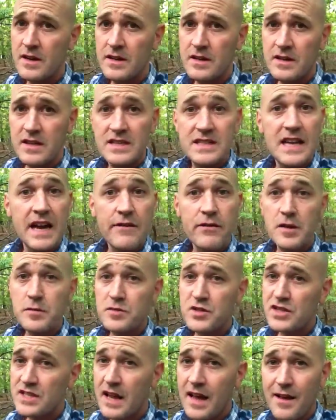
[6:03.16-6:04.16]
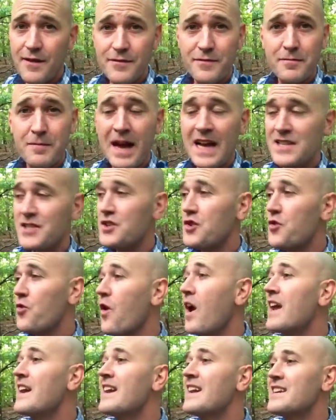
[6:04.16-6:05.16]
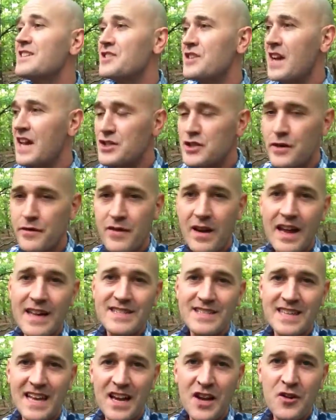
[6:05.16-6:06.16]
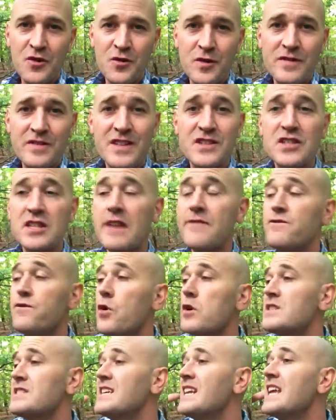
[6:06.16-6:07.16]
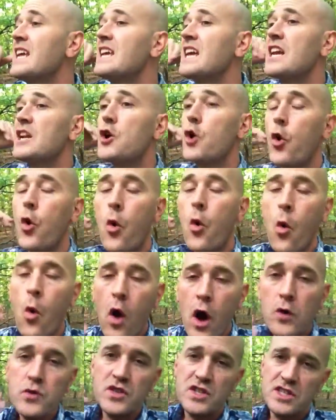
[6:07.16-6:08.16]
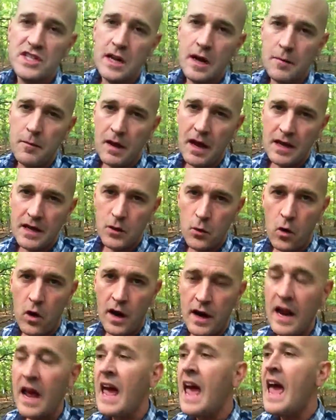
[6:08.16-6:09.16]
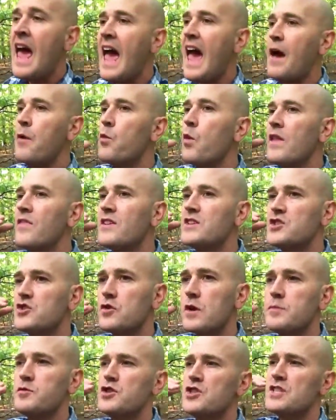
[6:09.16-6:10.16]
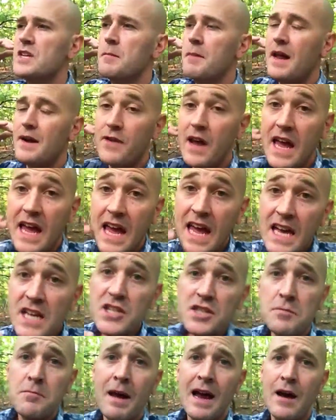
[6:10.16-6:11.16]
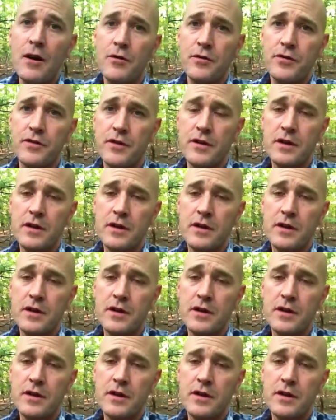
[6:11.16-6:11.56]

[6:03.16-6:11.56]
The devil himself, masquerading as an angel of light, Second Corinthians eleven fourteen, he can quote Psalm ninety-one. And when the scriptures come out of his mouth,